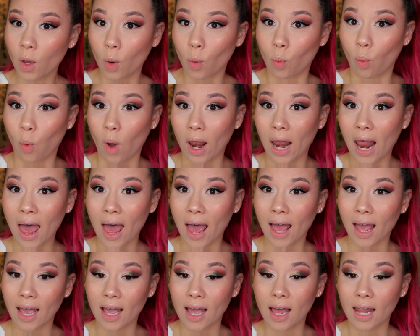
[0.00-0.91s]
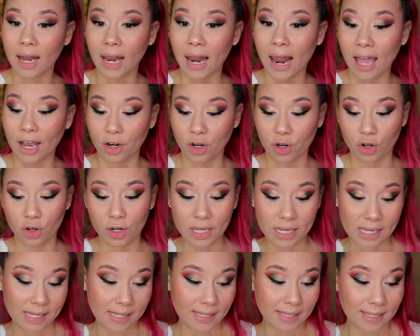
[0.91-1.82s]
Voila, liner
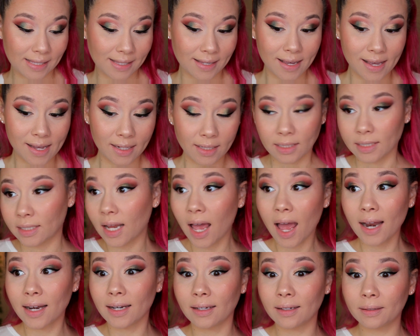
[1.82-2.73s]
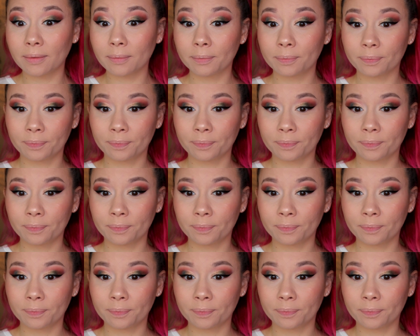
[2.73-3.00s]
is done.